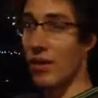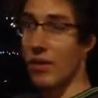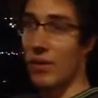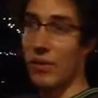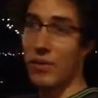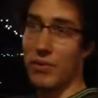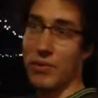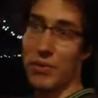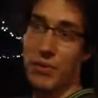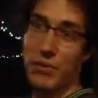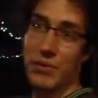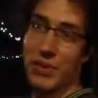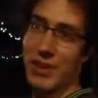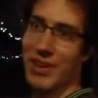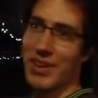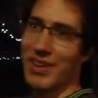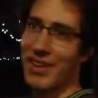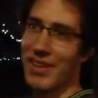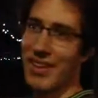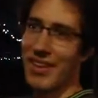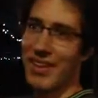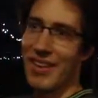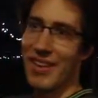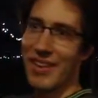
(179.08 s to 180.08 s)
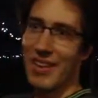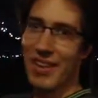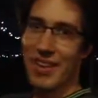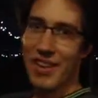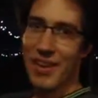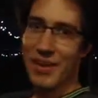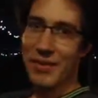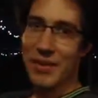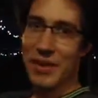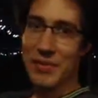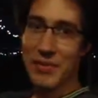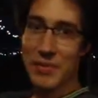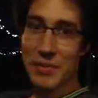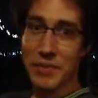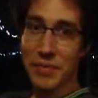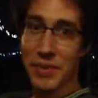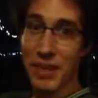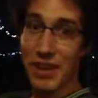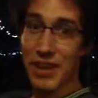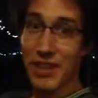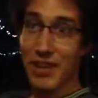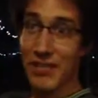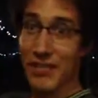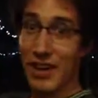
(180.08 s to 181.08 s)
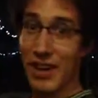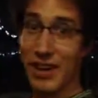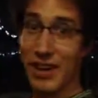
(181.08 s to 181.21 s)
Oh, okay. I've been playing the